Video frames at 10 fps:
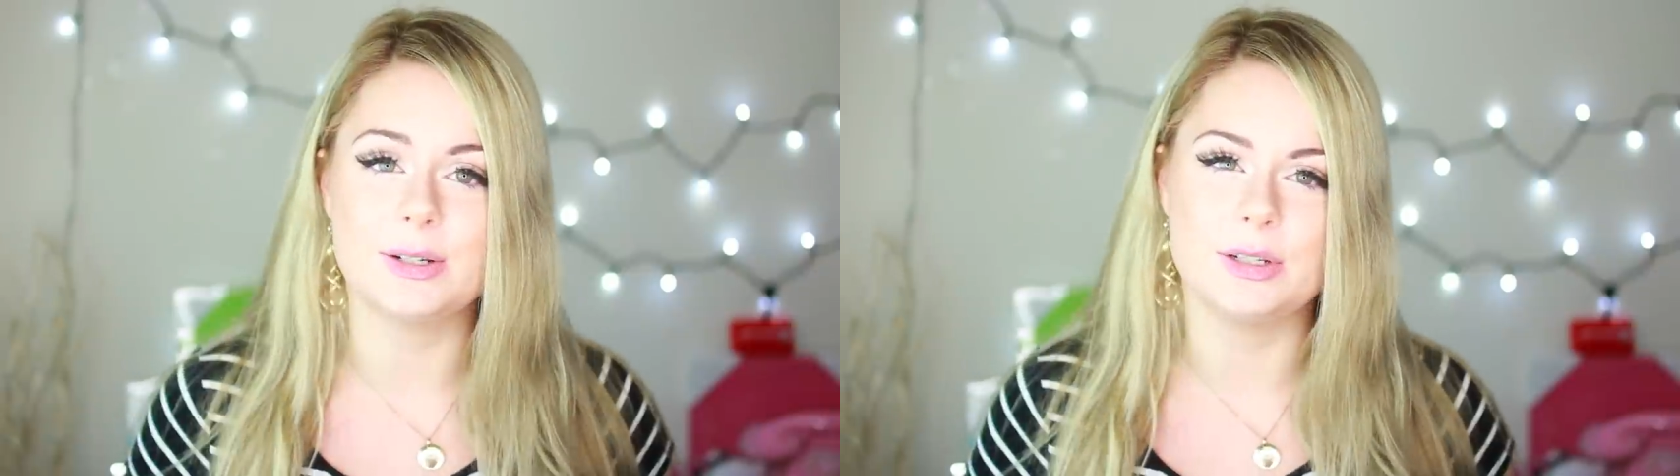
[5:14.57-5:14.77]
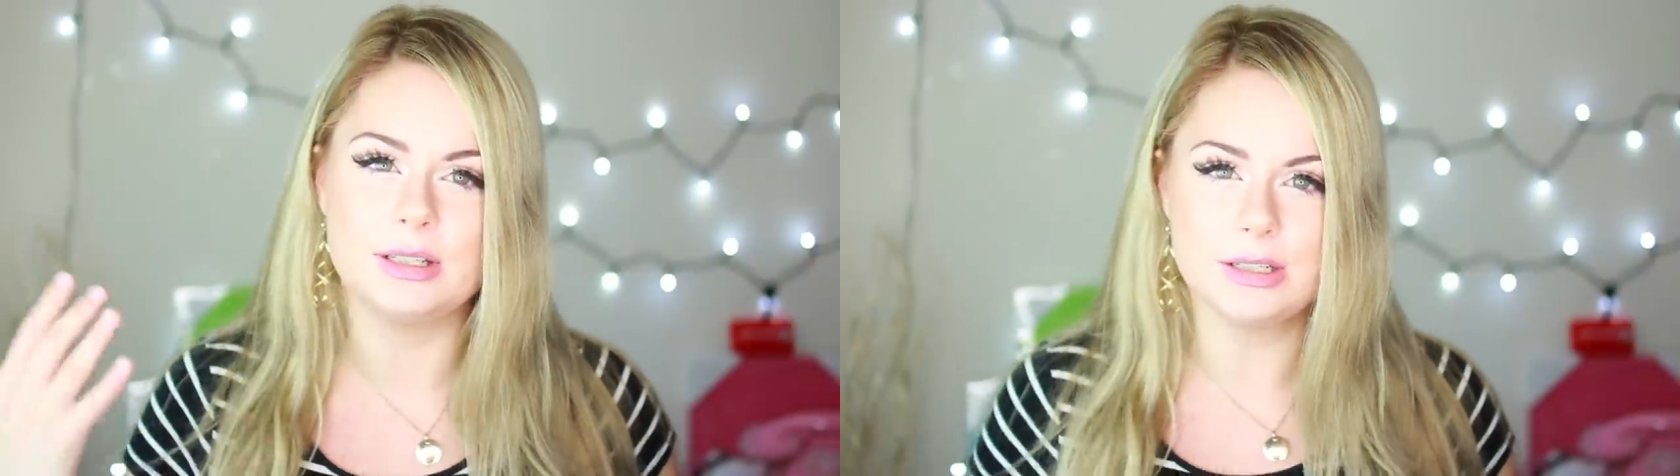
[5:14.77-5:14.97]

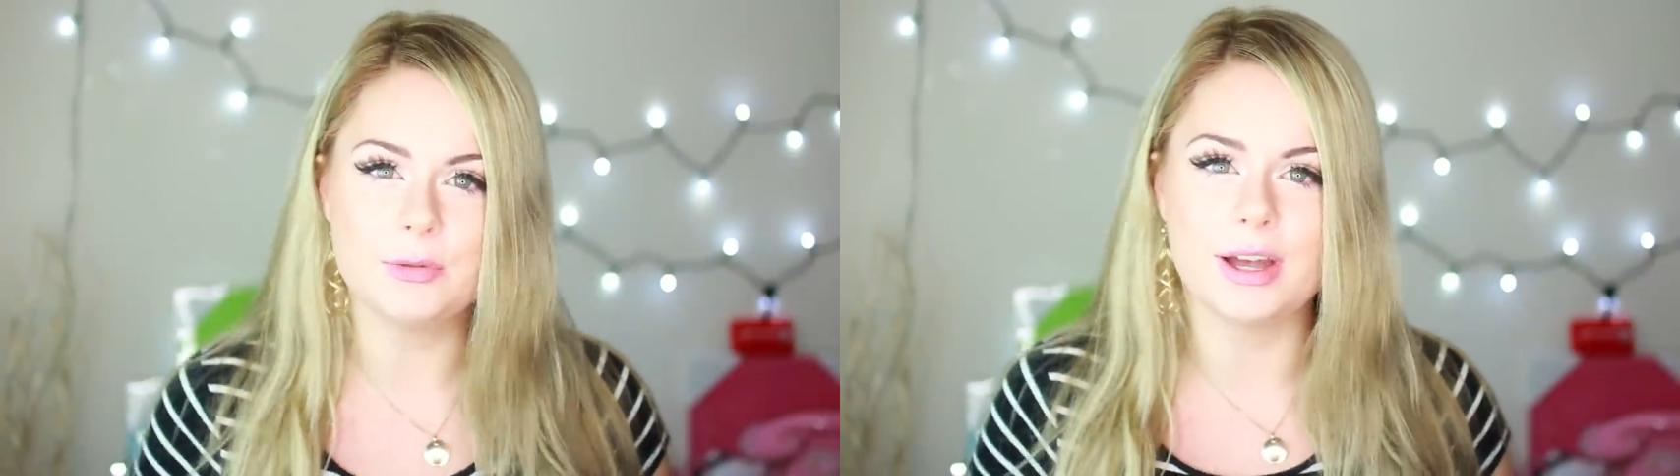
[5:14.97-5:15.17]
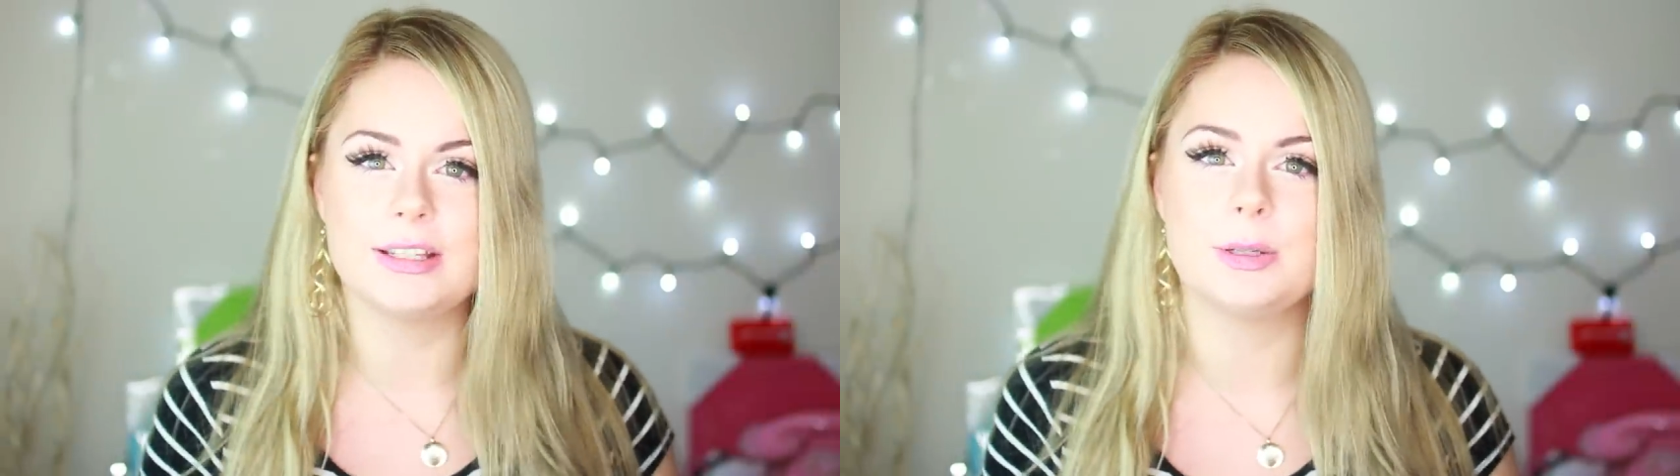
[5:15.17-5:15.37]
So you need to
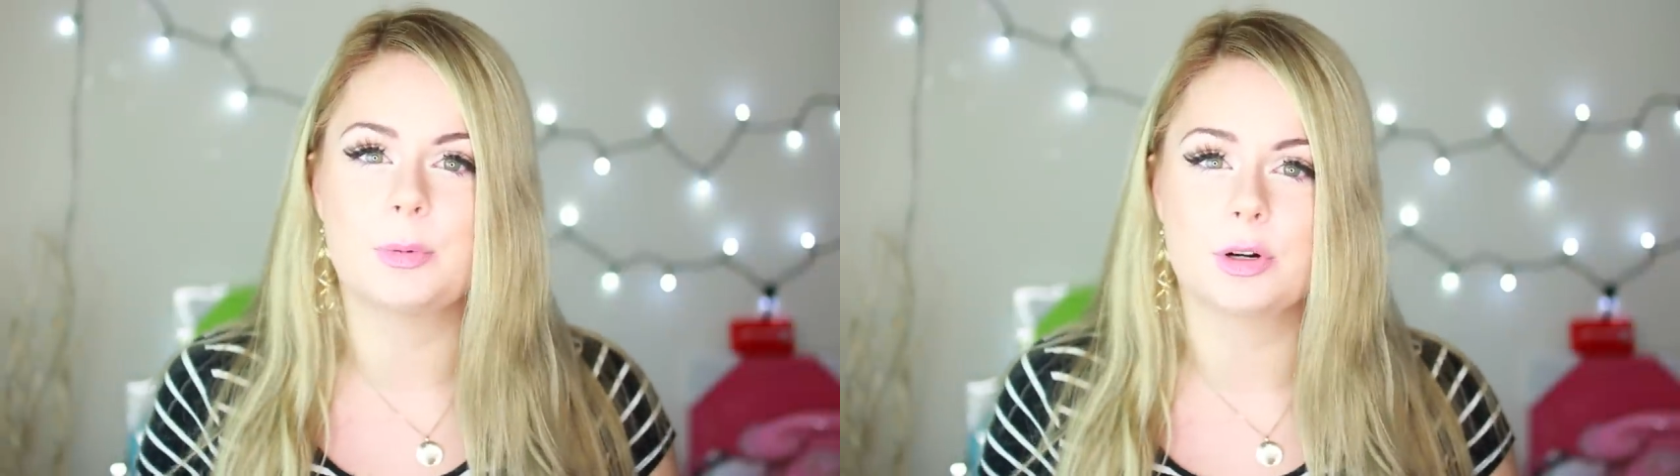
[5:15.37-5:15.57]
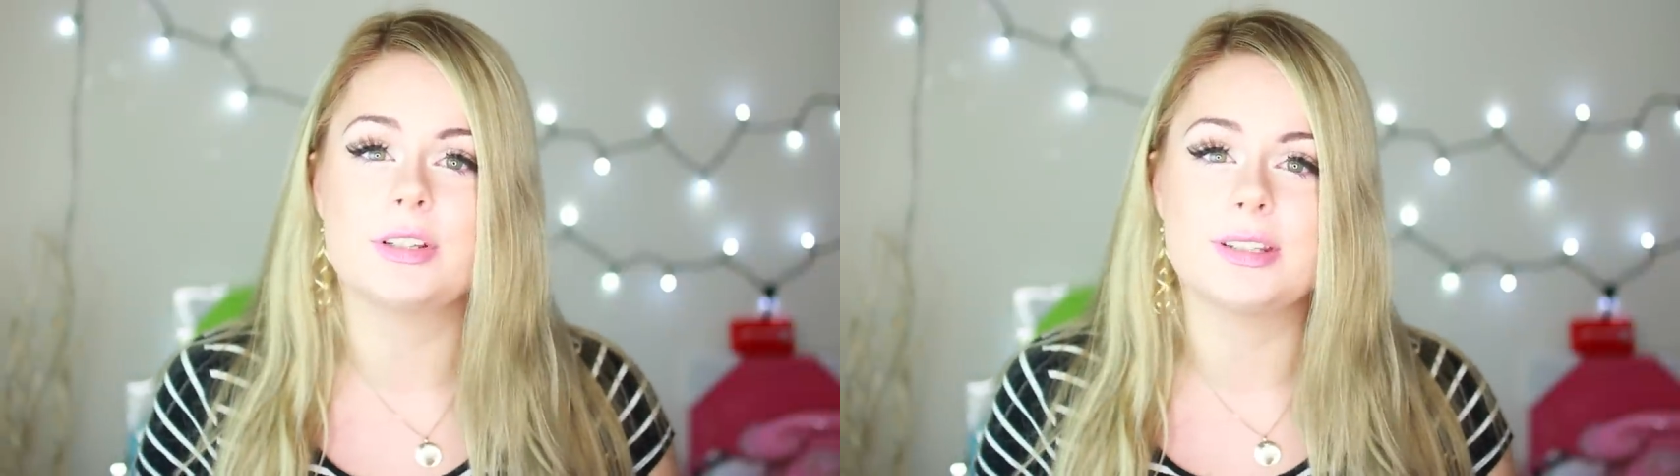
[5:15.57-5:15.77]
find a
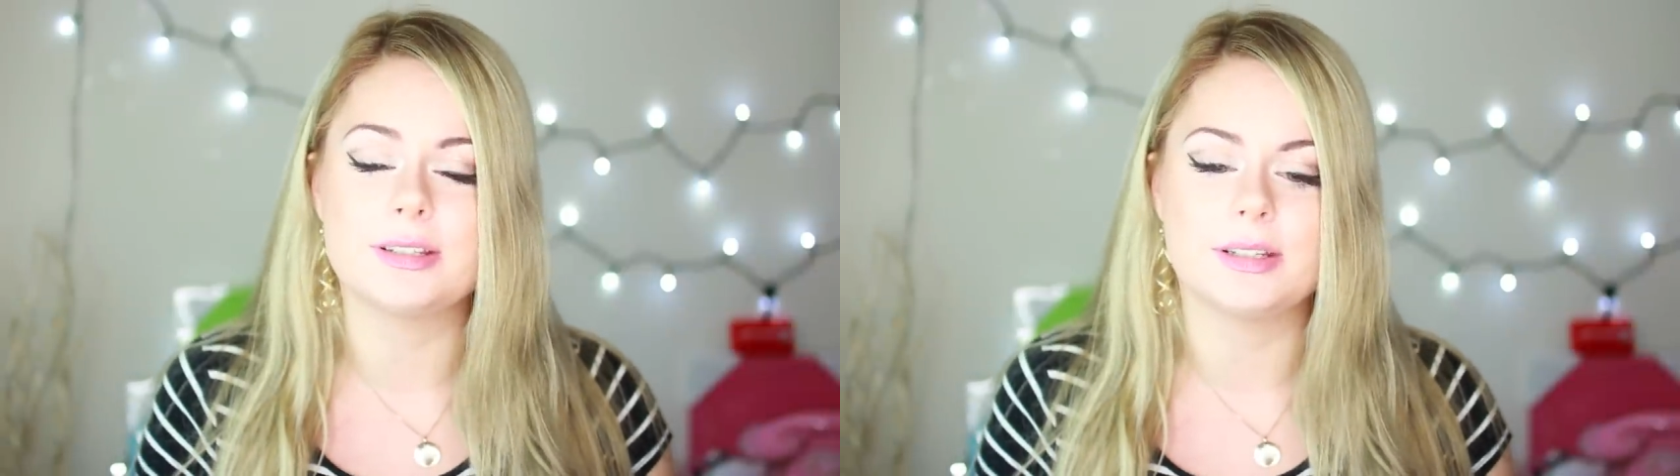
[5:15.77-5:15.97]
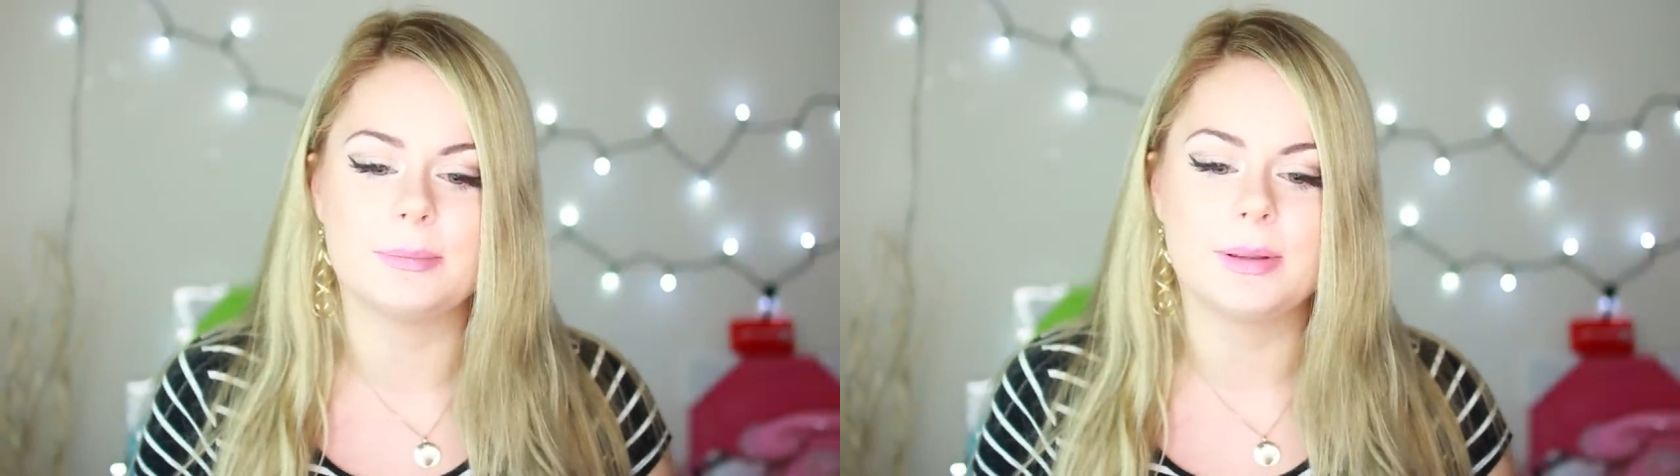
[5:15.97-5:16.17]
support
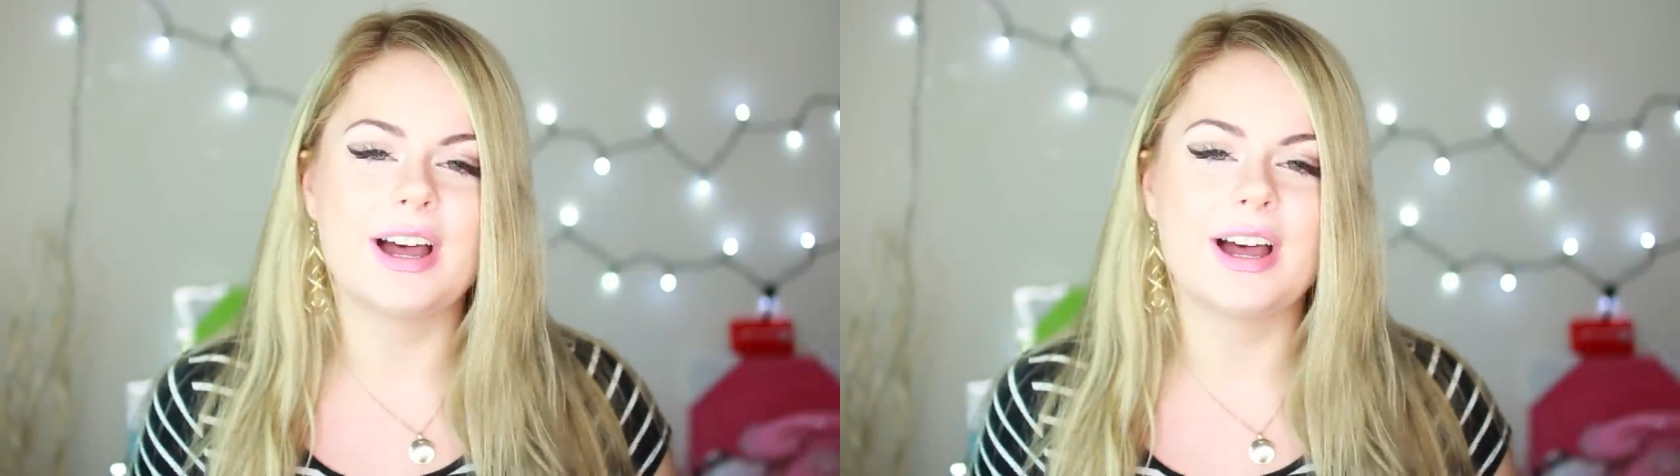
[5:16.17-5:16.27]
system.